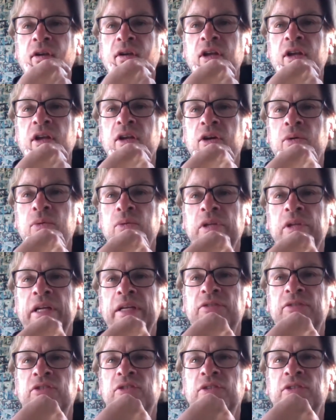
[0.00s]
you know,
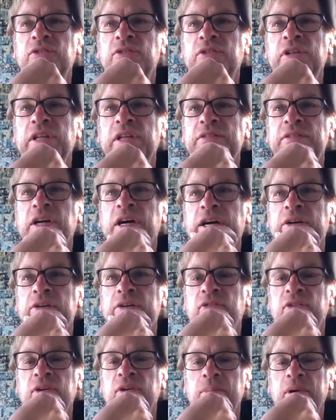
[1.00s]
let's hire
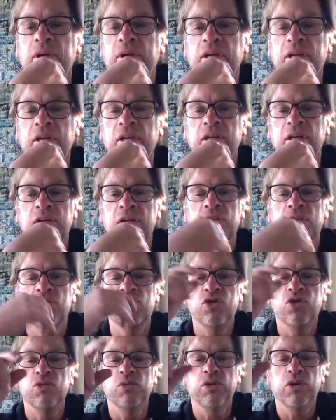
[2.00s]
somebody
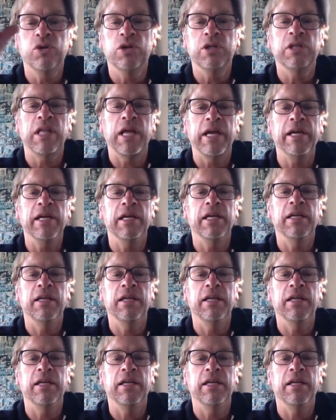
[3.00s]
to look like